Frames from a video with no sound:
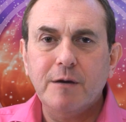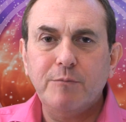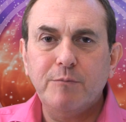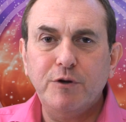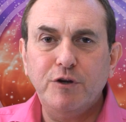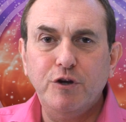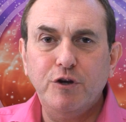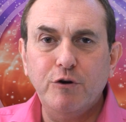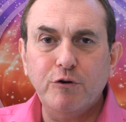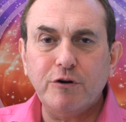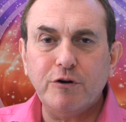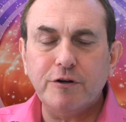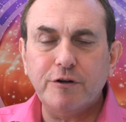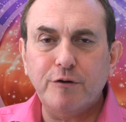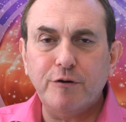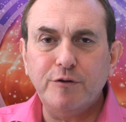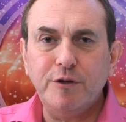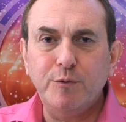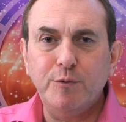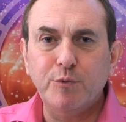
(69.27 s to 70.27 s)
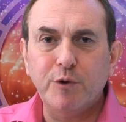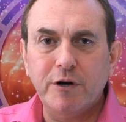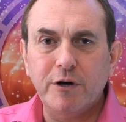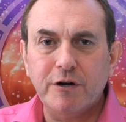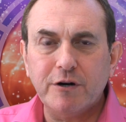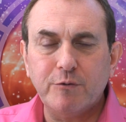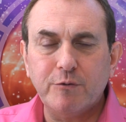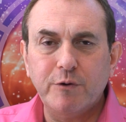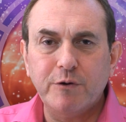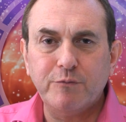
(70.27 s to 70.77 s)
but you can only
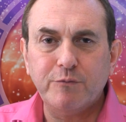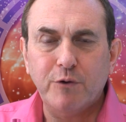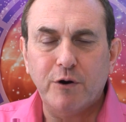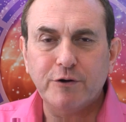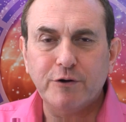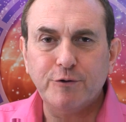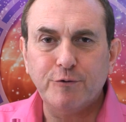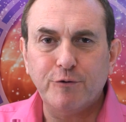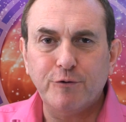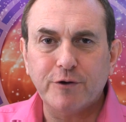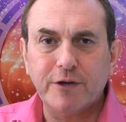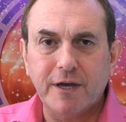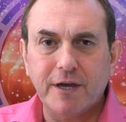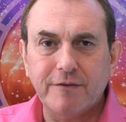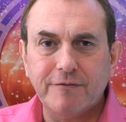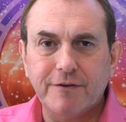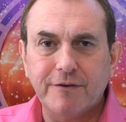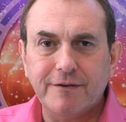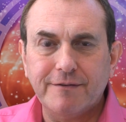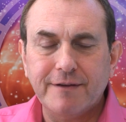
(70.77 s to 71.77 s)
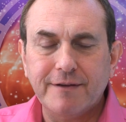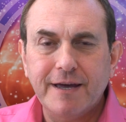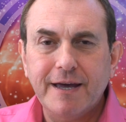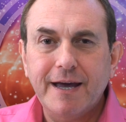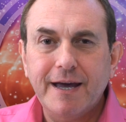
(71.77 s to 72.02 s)
work with what you're given.